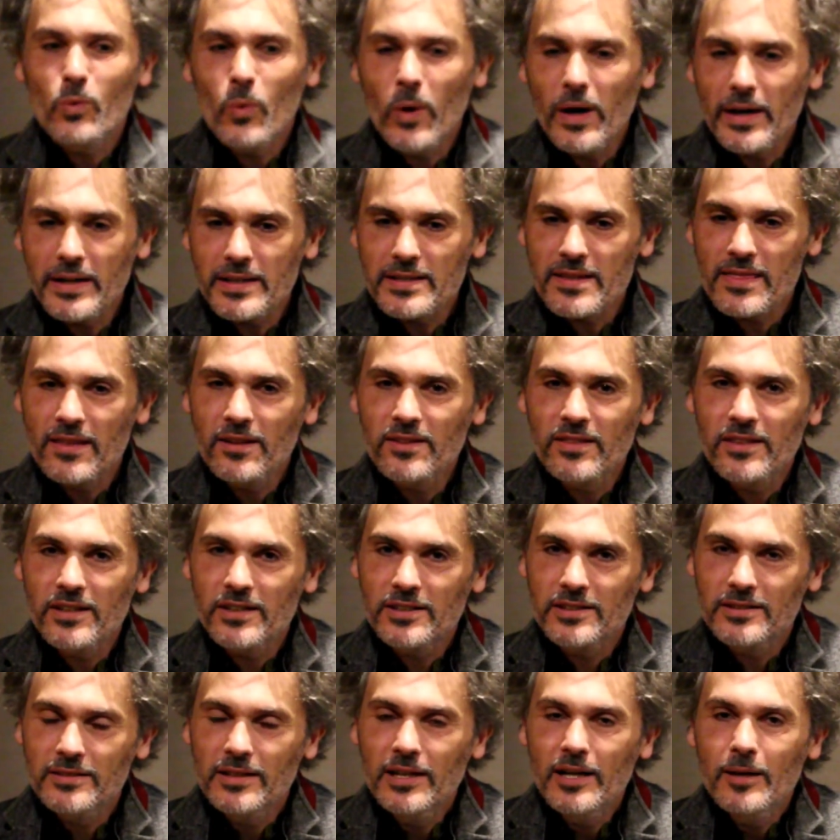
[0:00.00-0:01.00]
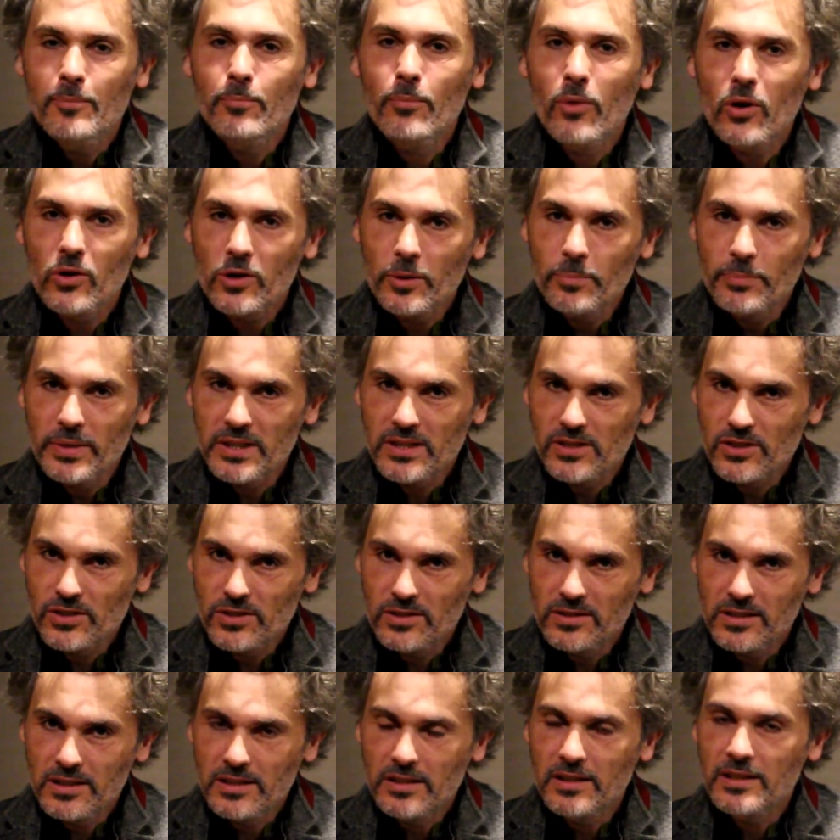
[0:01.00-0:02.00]
why isn't there more
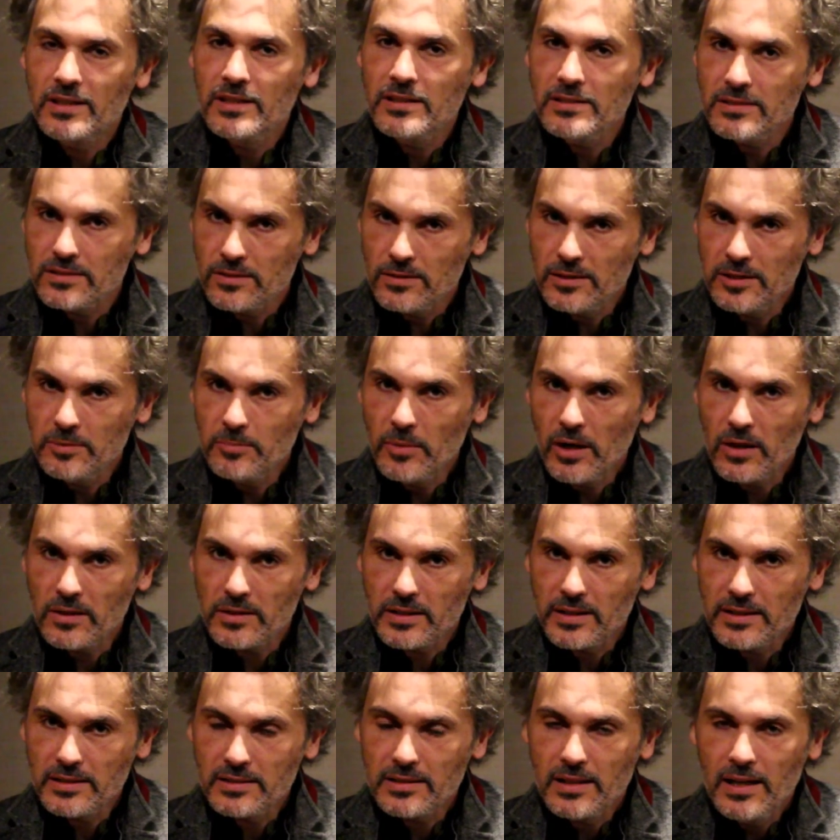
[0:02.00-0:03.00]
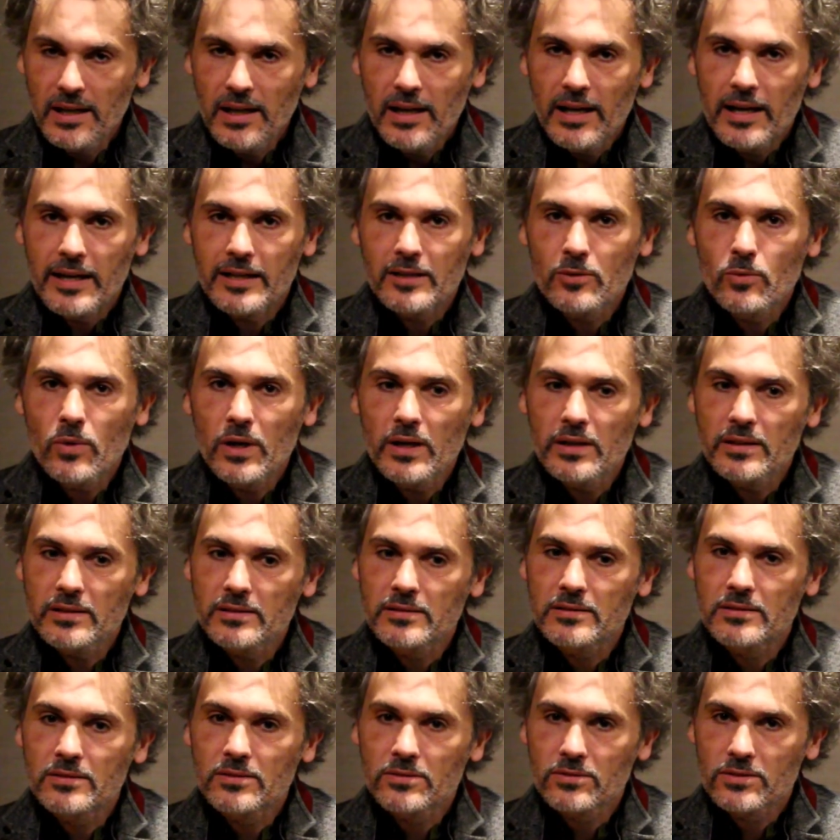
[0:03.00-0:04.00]
competition in the insulin market, and why
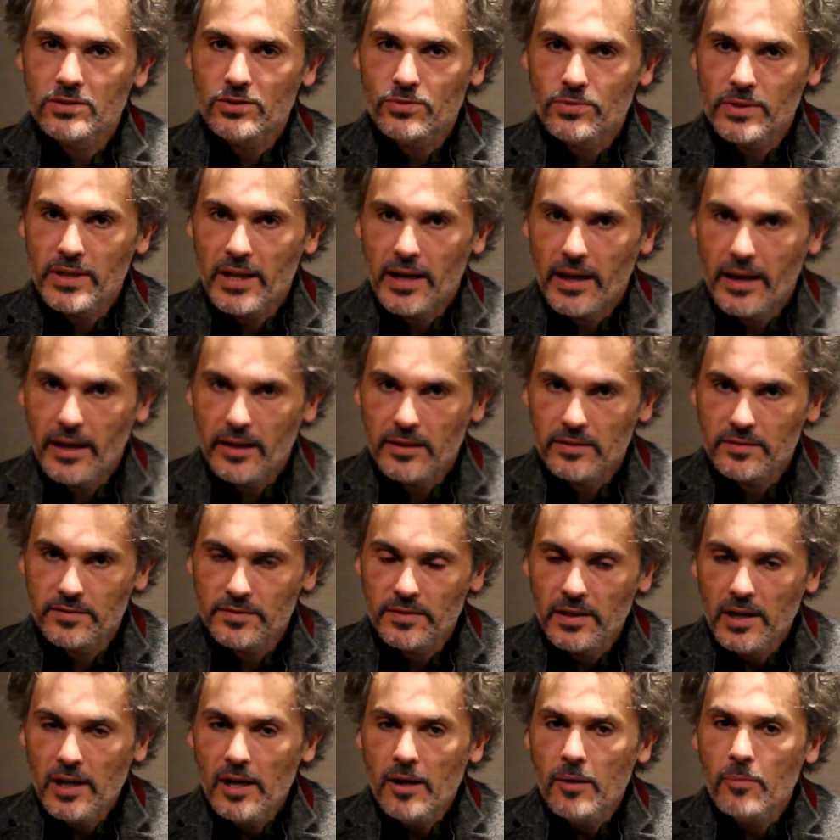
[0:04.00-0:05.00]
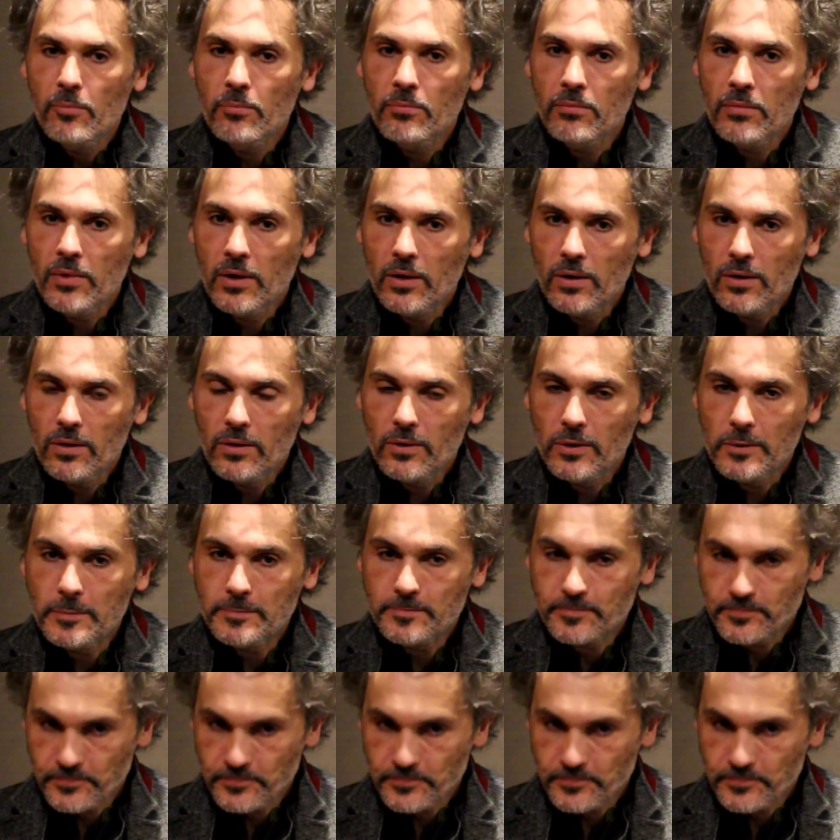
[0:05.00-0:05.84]
don't we have more